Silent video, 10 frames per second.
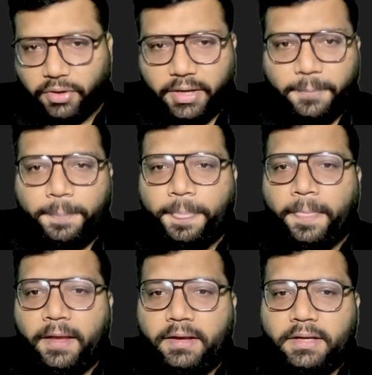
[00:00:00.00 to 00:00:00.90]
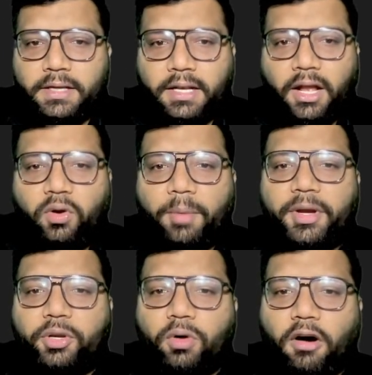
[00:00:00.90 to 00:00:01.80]
Okay. Now
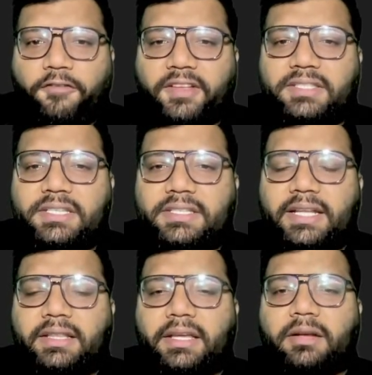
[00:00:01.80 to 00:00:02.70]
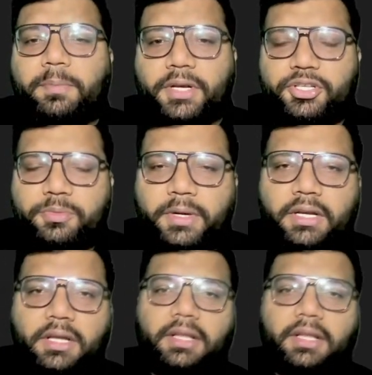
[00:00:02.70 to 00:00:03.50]
coming to offenses and their punishment,